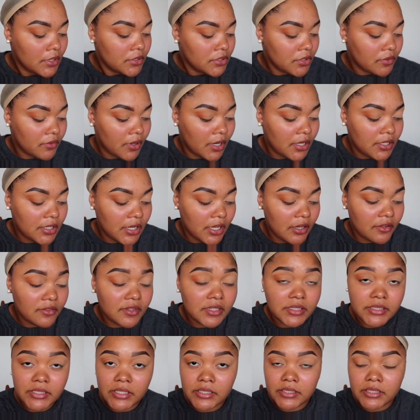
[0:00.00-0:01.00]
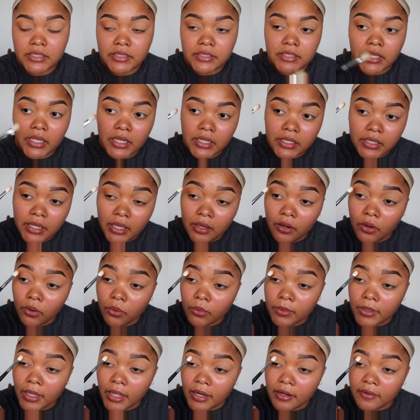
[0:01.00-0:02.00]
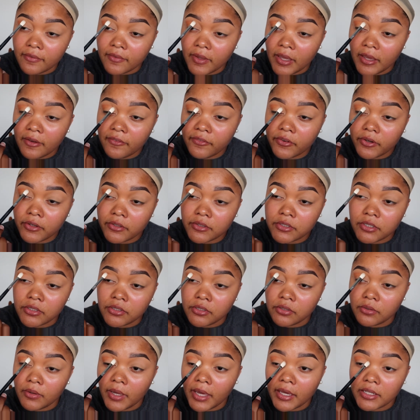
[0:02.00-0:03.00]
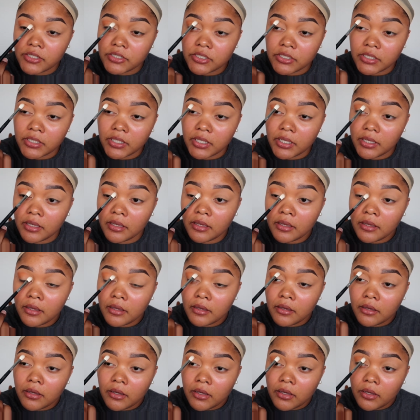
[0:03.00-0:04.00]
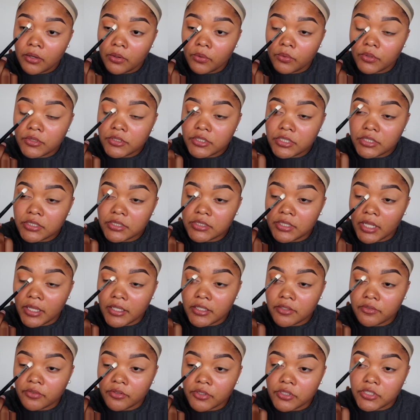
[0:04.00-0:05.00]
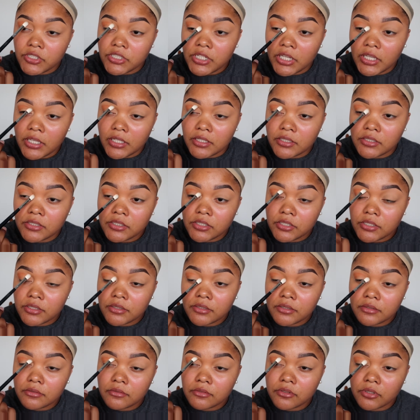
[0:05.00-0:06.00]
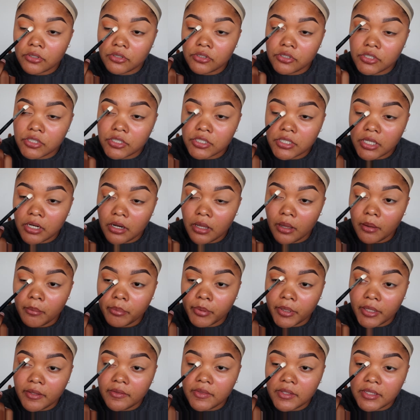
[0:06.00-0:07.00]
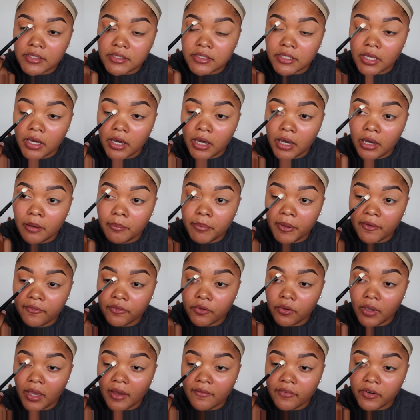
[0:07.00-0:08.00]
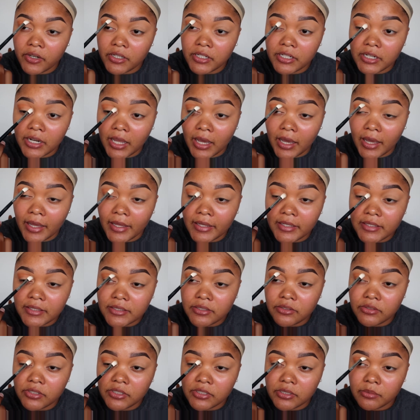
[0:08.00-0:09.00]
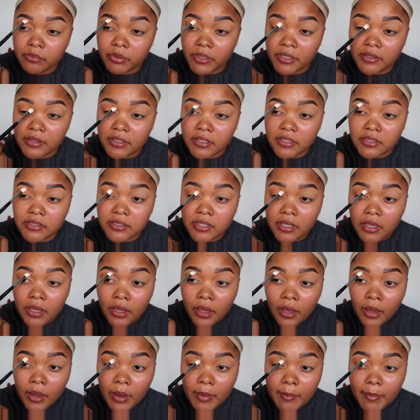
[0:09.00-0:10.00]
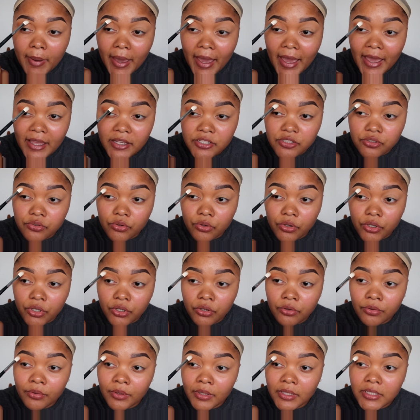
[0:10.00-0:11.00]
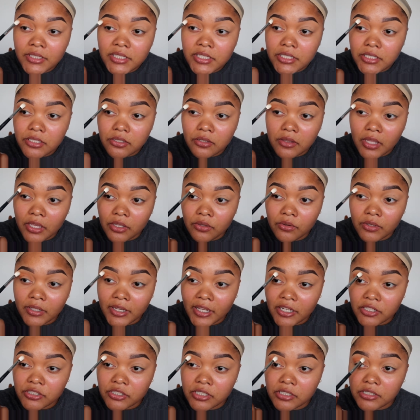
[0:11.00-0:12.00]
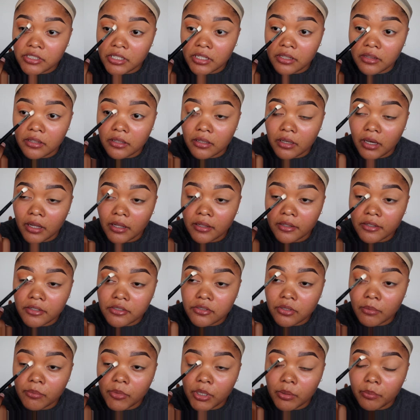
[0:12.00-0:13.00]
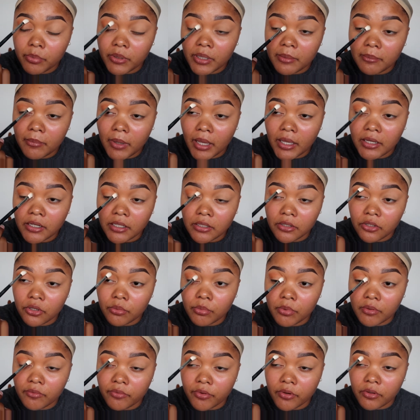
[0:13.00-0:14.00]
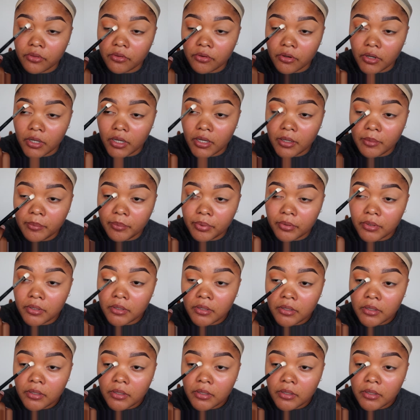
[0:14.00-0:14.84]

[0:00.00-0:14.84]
So right now, this isn't taking a whole lot of effort to do actually, which is nice for a change. So you're just gonna blend this up. If you have hooded eyes, you need to blend this past your crease so that you can actually see the color. So I'm gonna blend mine a little bit further up